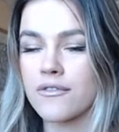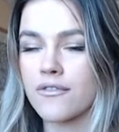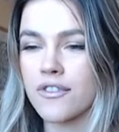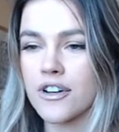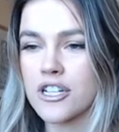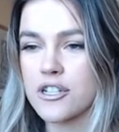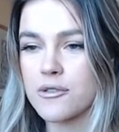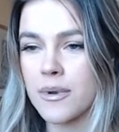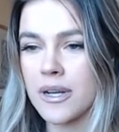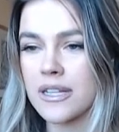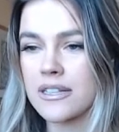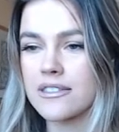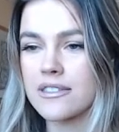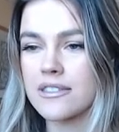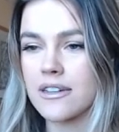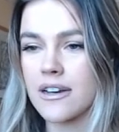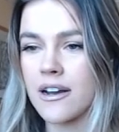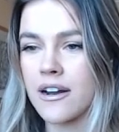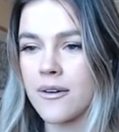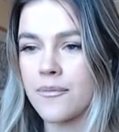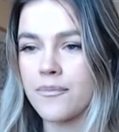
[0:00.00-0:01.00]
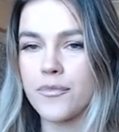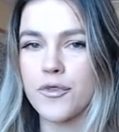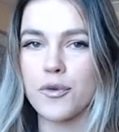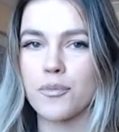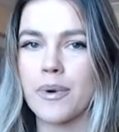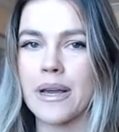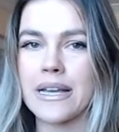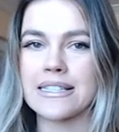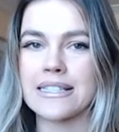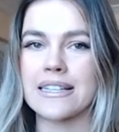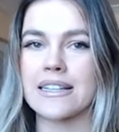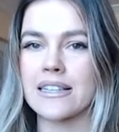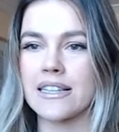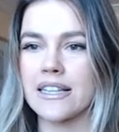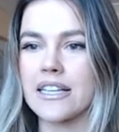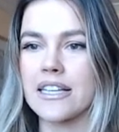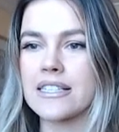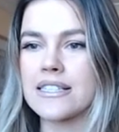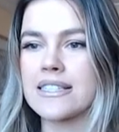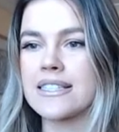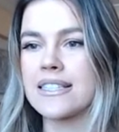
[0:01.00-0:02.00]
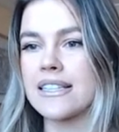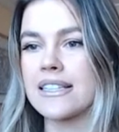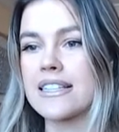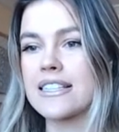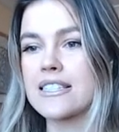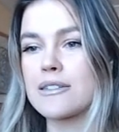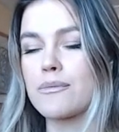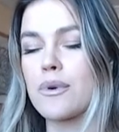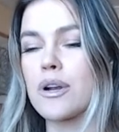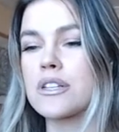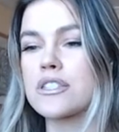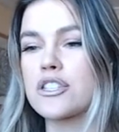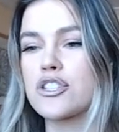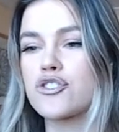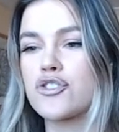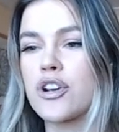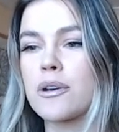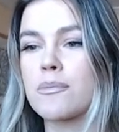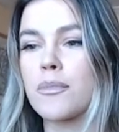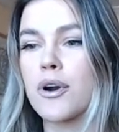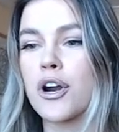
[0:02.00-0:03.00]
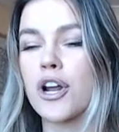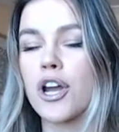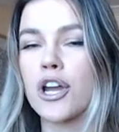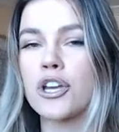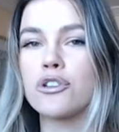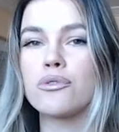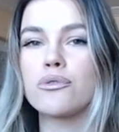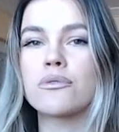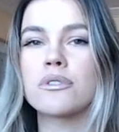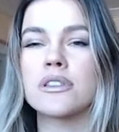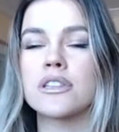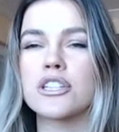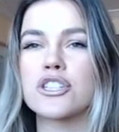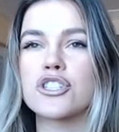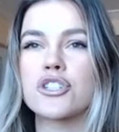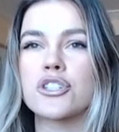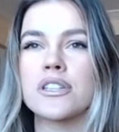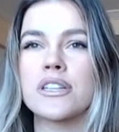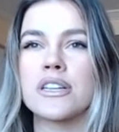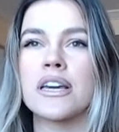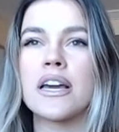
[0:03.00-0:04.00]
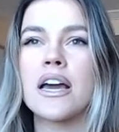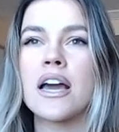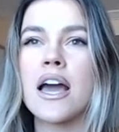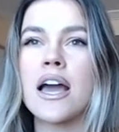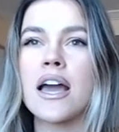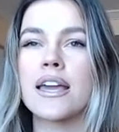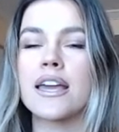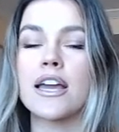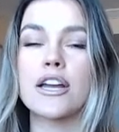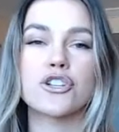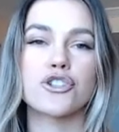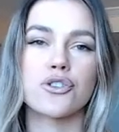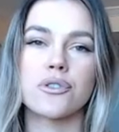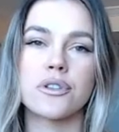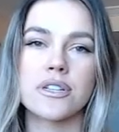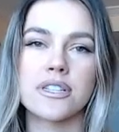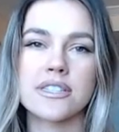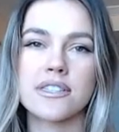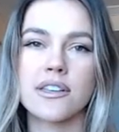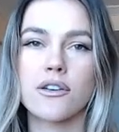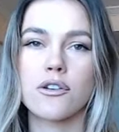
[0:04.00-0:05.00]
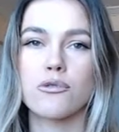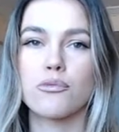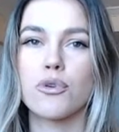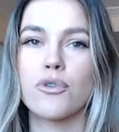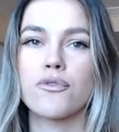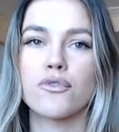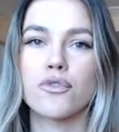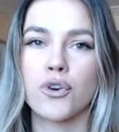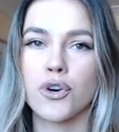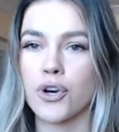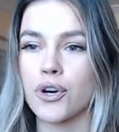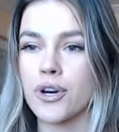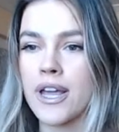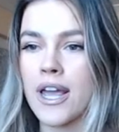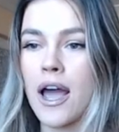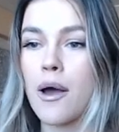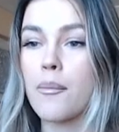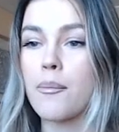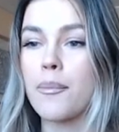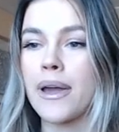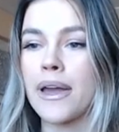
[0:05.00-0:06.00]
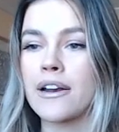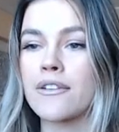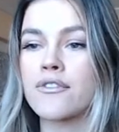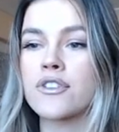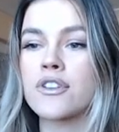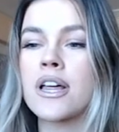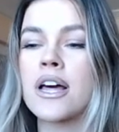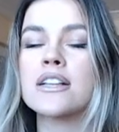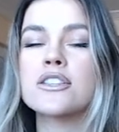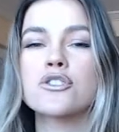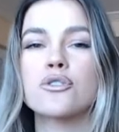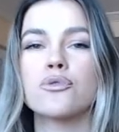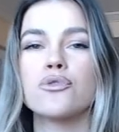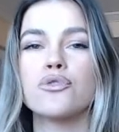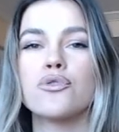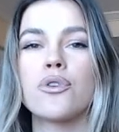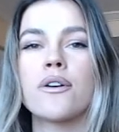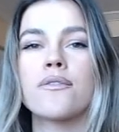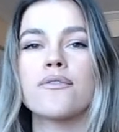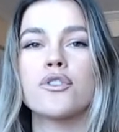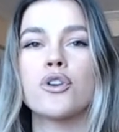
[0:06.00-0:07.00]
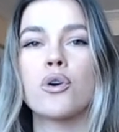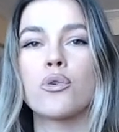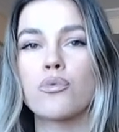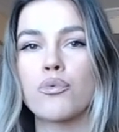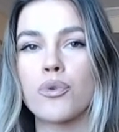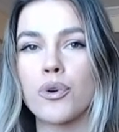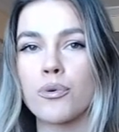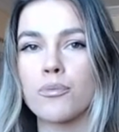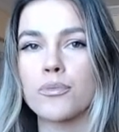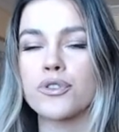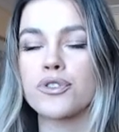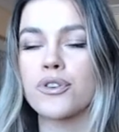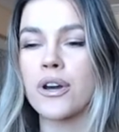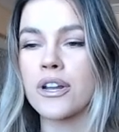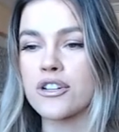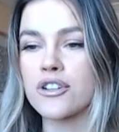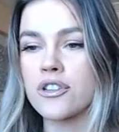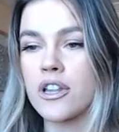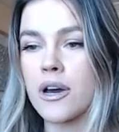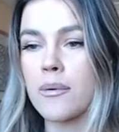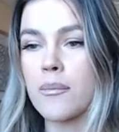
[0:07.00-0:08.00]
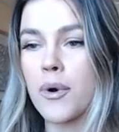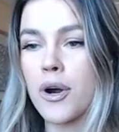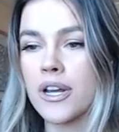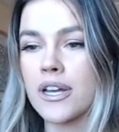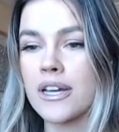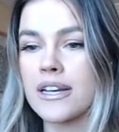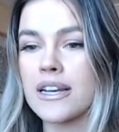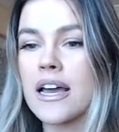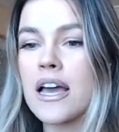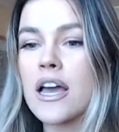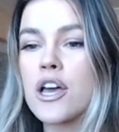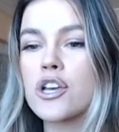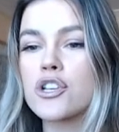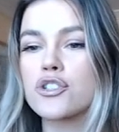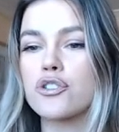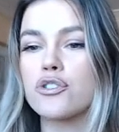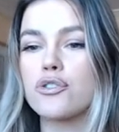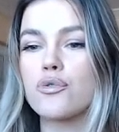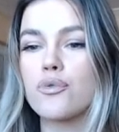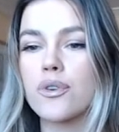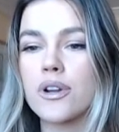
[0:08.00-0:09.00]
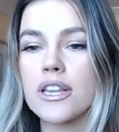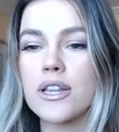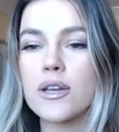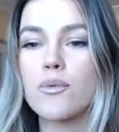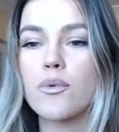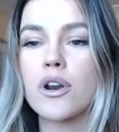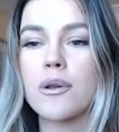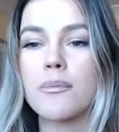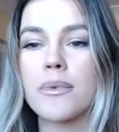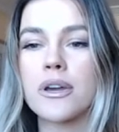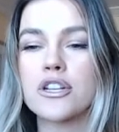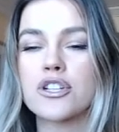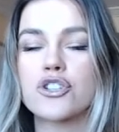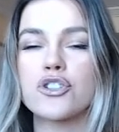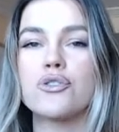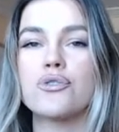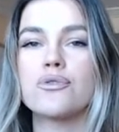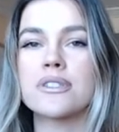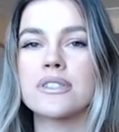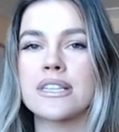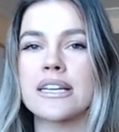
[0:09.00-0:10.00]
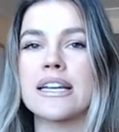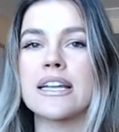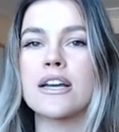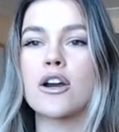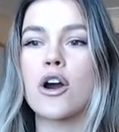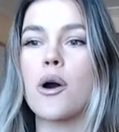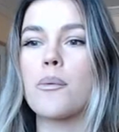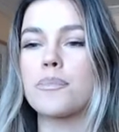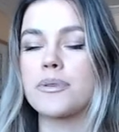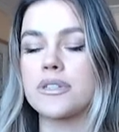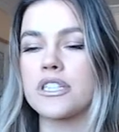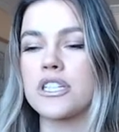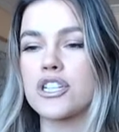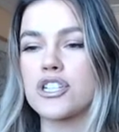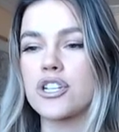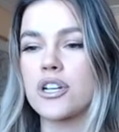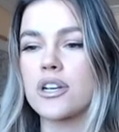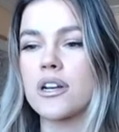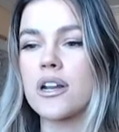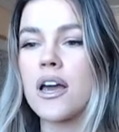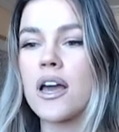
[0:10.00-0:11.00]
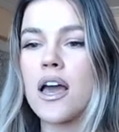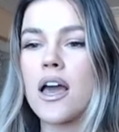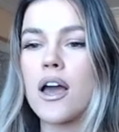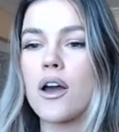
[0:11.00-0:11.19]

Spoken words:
infringement. You're basically stealing someone else's trademark, and you can literally get your listing removed or your account banned for that. So you have no room to enter that market. So you really want to make sure you study competition